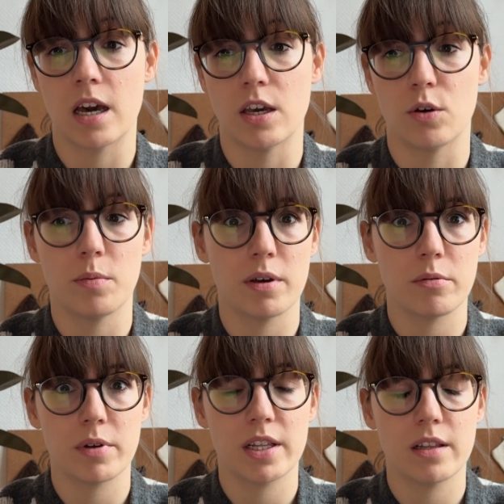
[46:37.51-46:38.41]
I hope I
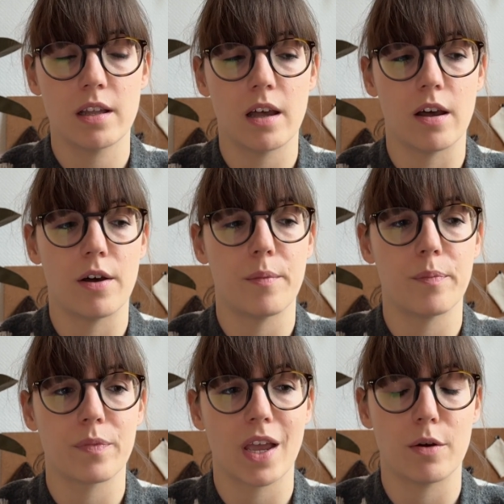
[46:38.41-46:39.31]
will.
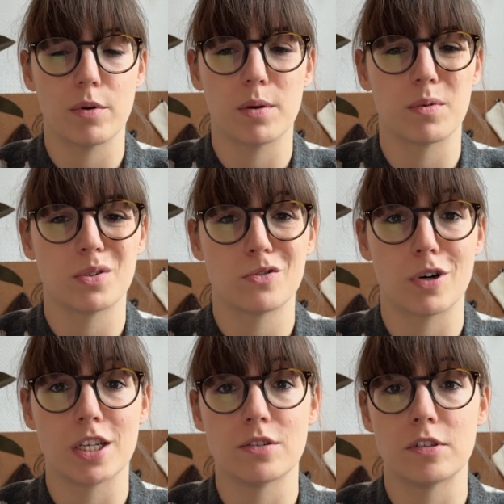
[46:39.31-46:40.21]
I really want to
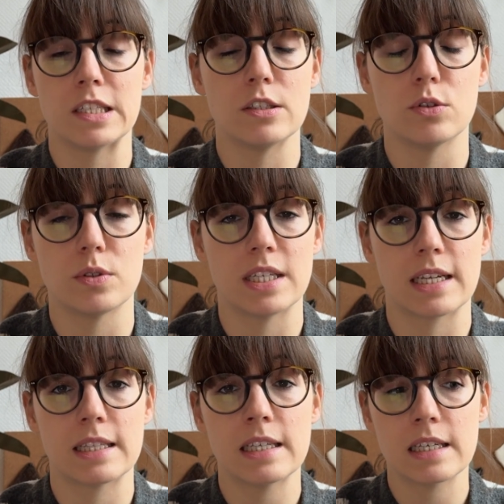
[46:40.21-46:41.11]
try new
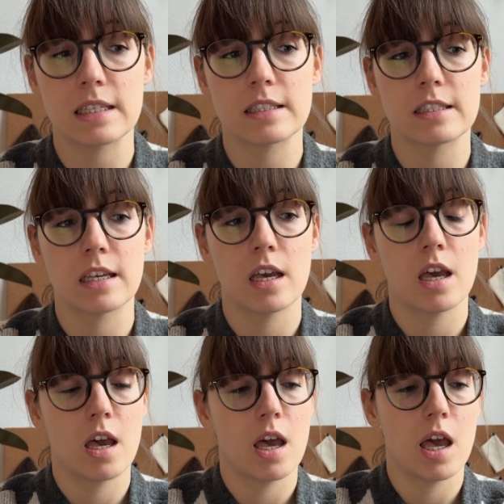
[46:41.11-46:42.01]
techniques
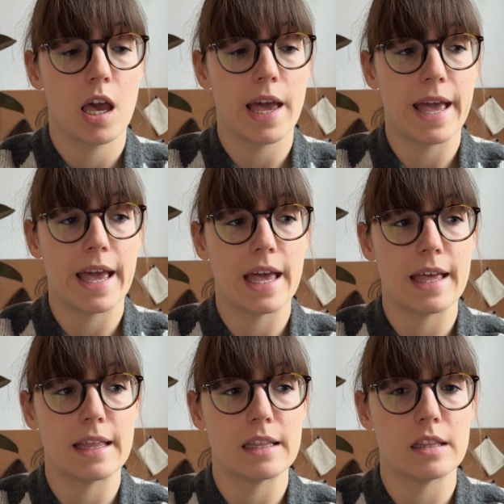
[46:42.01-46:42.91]

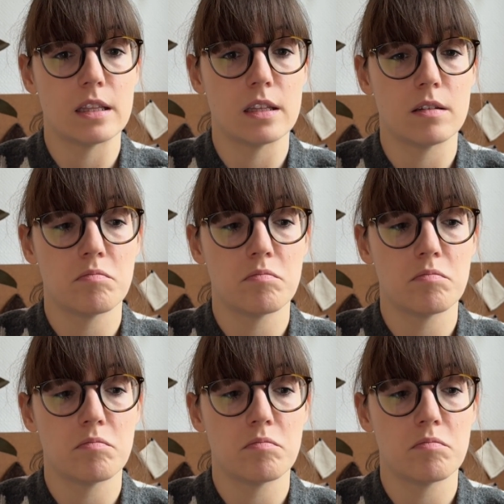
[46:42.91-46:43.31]
and